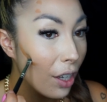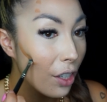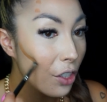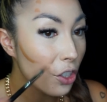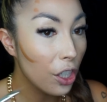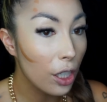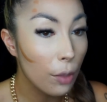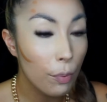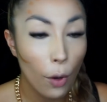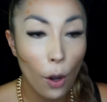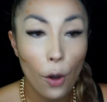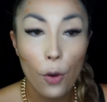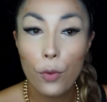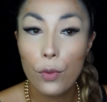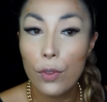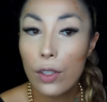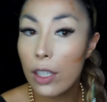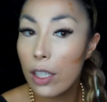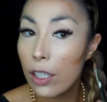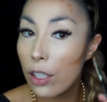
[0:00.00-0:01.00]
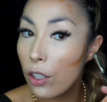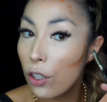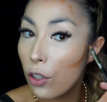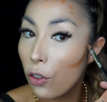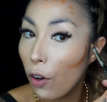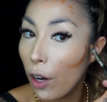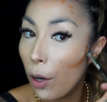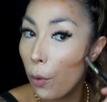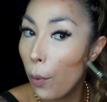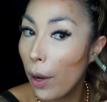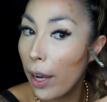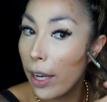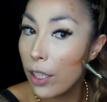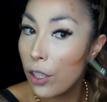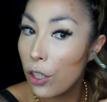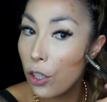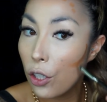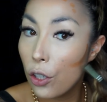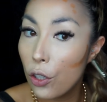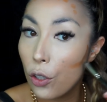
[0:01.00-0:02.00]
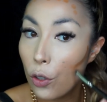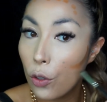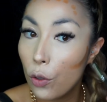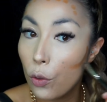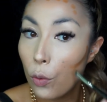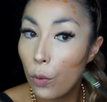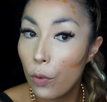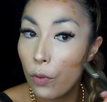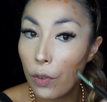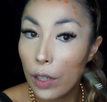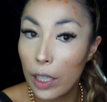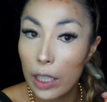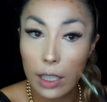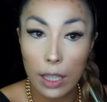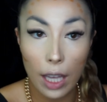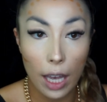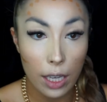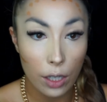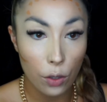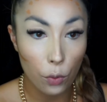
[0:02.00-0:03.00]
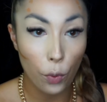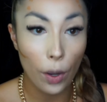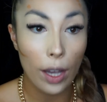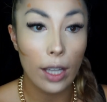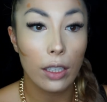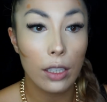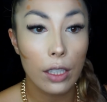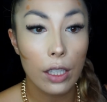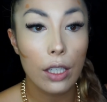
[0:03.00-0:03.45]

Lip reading: cheekbones, this is a great way to fix that as well.